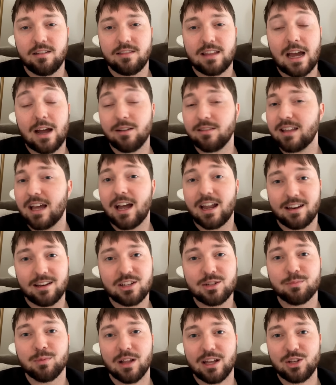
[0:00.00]
that that
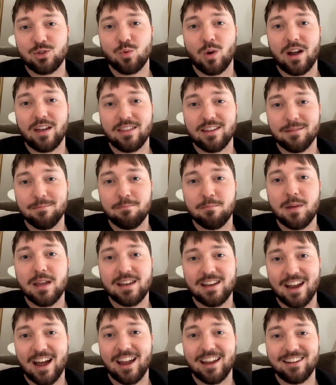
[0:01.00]
explains why the
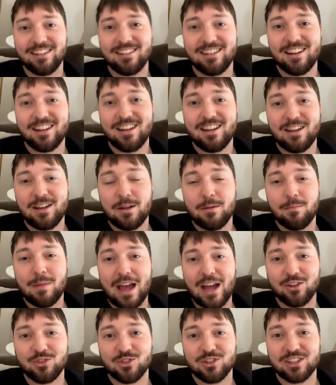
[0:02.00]
midnight
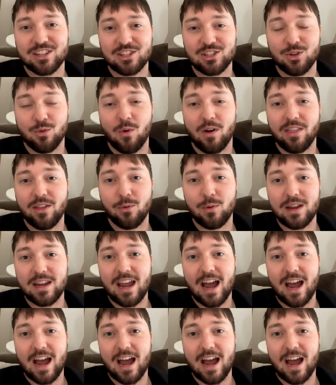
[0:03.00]
mattress is the one that we